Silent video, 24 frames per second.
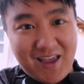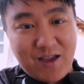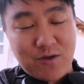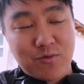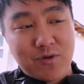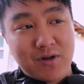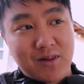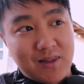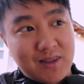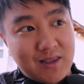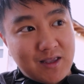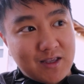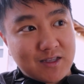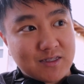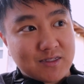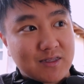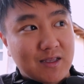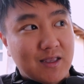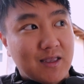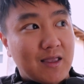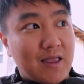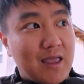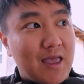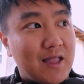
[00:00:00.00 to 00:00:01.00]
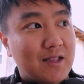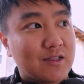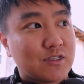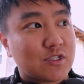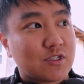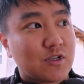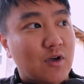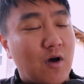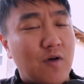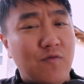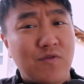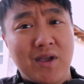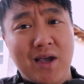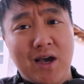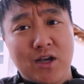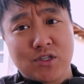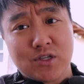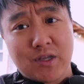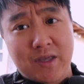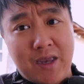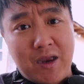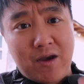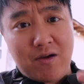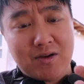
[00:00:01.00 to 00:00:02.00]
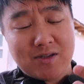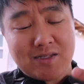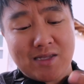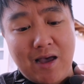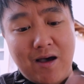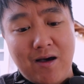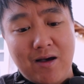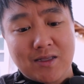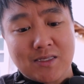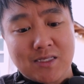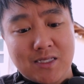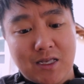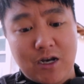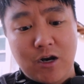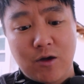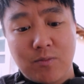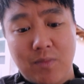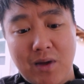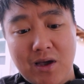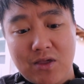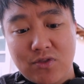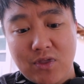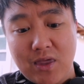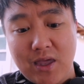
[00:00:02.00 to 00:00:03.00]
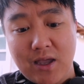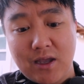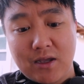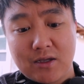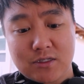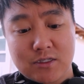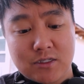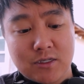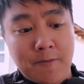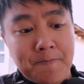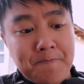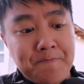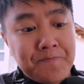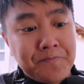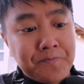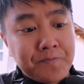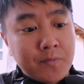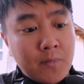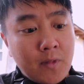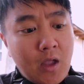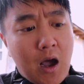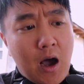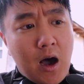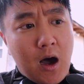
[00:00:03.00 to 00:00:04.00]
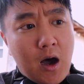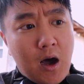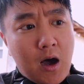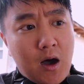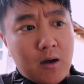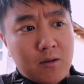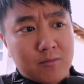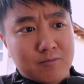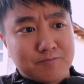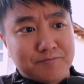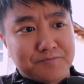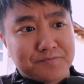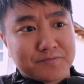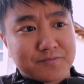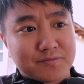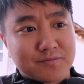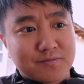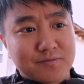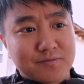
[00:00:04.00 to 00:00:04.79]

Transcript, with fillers: that really is it and so if you guys are curious how i set up my things um